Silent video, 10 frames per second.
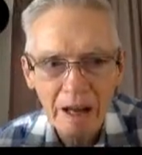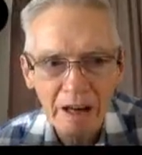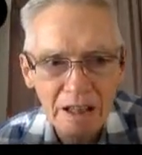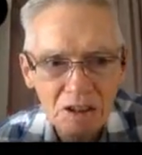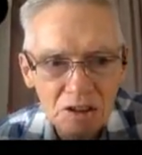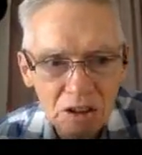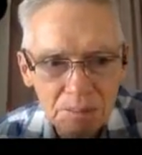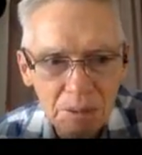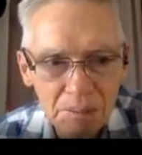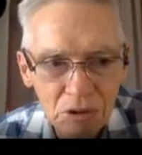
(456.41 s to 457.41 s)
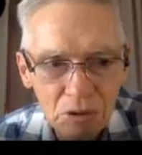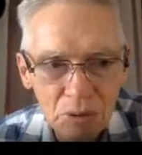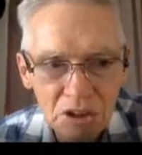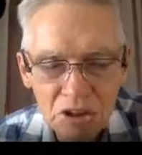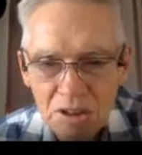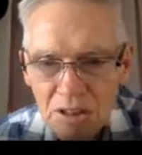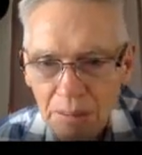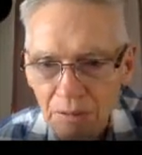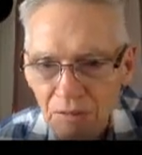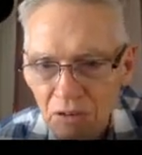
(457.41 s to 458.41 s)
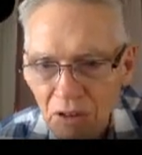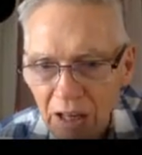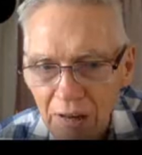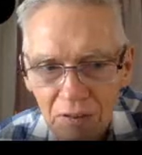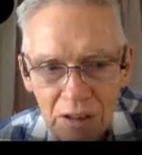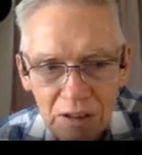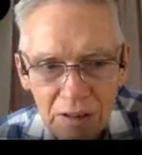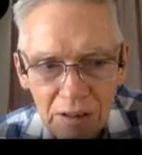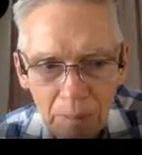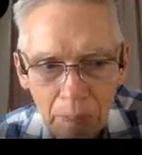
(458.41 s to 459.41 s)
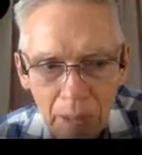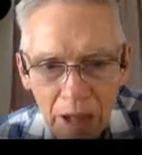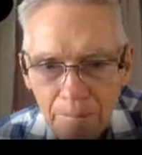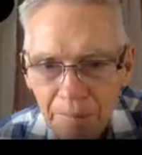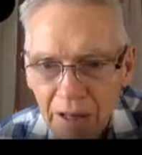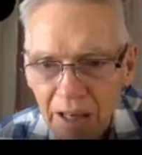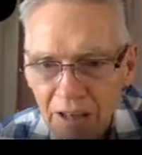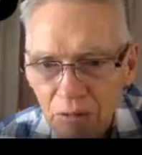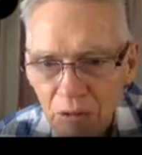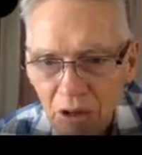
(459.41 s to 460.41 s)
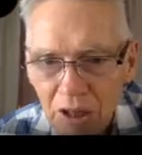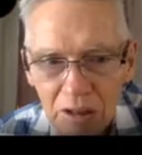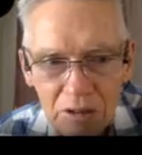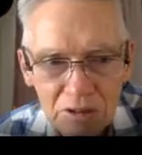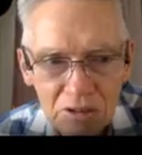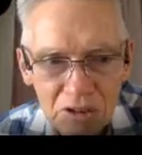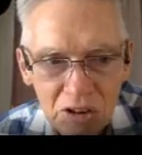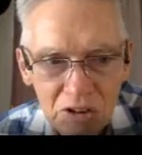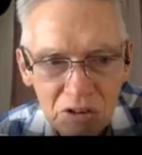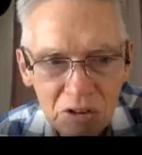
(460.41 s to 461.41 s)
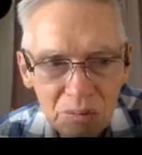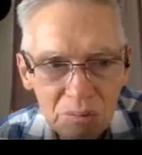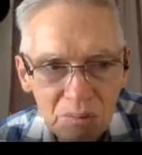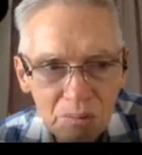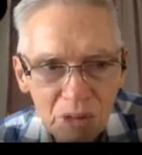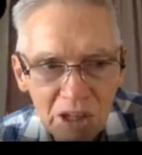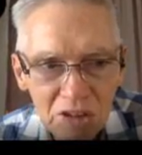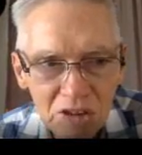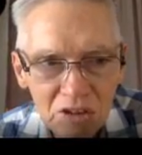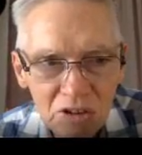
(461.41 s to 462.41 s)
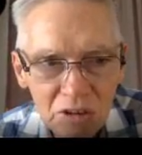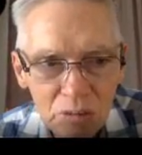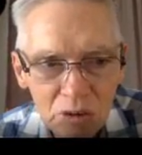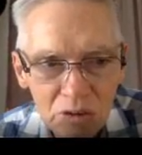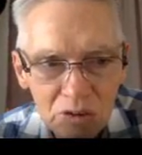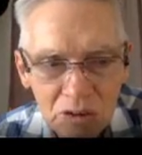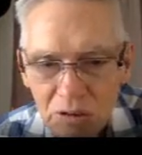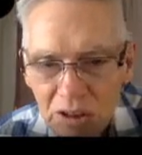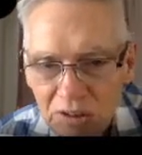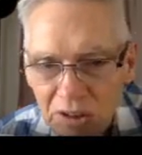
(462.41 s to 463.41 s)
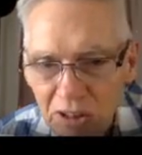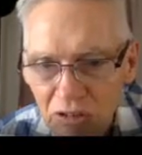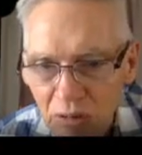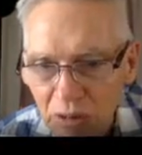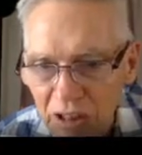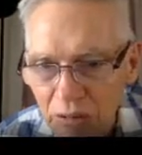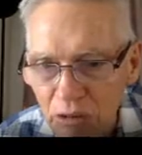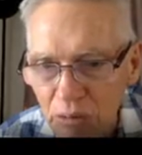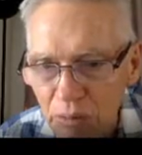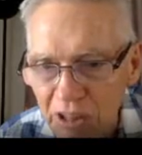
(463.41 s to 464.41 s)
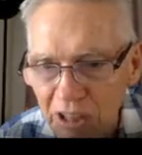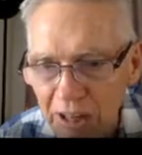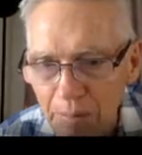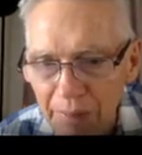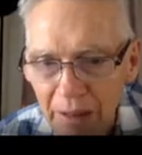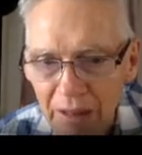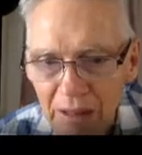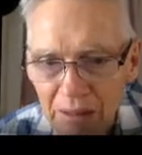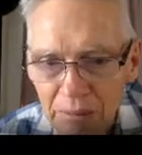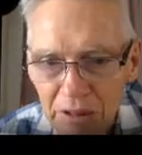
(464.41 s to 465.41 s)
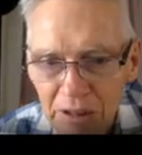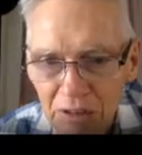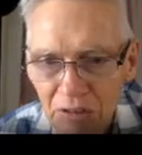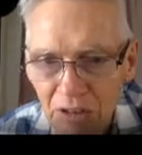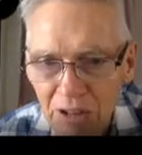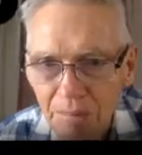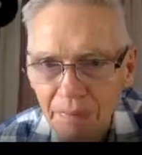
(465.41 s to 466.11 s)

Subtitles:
Okay, so just pop your questions up if you have anything. And Ryan, it looks as though your mic's not on mute, so any sound you make we'll pick up. So that's fine.